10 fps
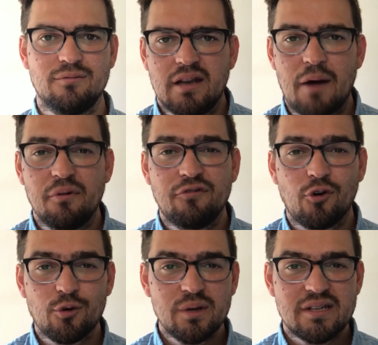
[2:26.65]
Now,
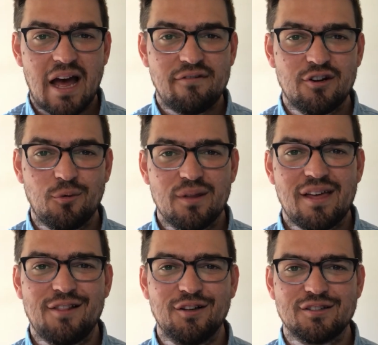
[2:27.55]
before we dive into what
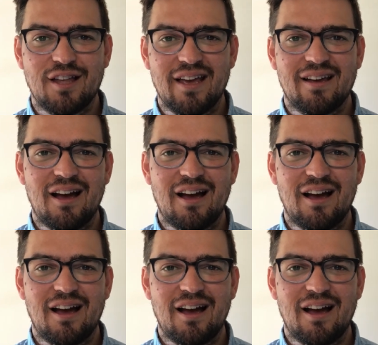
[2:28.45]
that looks like,